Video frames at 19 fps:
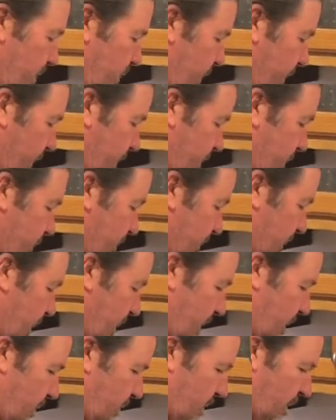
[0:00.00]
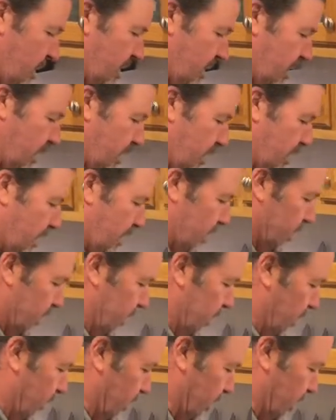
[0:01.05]
When the steam
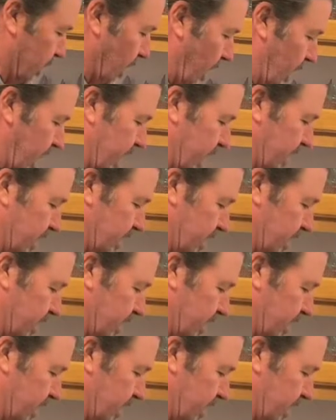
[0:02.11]
subsides,